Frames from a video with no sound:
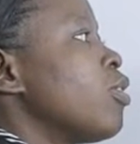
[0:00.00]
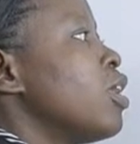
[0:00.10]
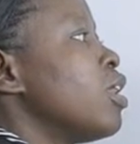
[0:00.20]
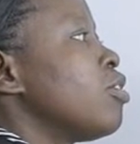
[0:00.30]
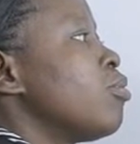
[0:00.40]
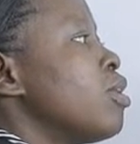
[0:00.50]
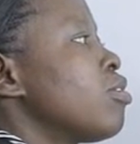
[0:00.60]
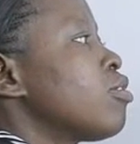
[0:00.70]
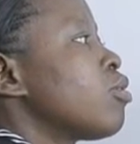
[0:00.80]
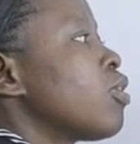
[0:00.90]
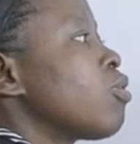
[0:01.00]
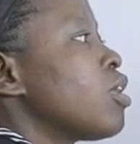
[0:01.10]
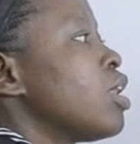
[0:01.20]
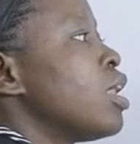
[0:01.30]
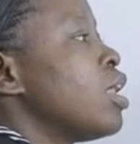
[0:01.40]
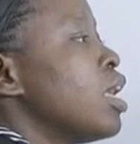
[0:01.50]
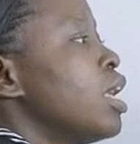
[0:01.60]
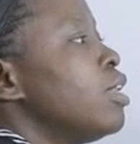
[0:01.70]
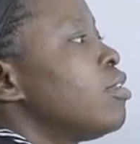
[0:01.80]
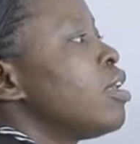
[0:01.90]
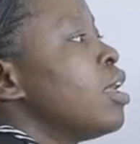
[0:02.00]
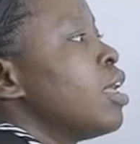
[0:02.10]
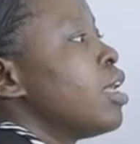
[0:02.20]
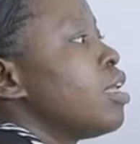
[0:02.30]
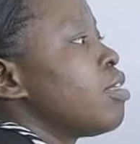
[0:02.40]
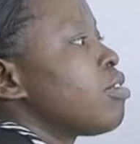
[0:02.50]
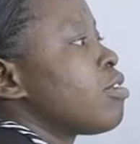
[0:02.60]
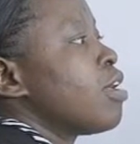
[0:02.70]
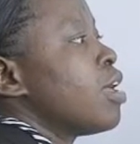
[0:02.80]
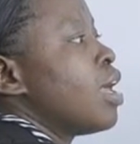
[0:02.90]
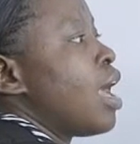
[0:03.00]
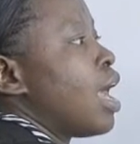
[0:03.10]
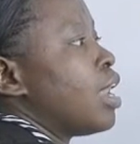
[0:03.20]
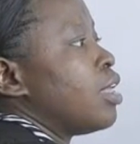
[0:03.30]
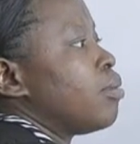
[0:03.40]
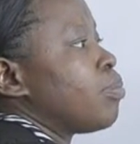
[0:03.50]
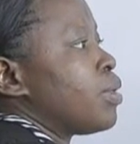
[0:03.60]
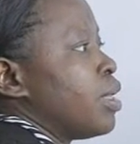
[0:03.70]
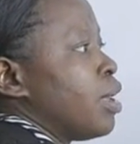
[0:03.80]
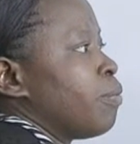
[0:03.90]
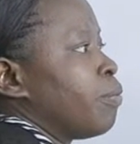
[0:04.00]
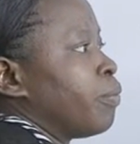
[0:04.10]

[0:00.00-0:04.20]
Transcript: then it means 2008 is a leap year.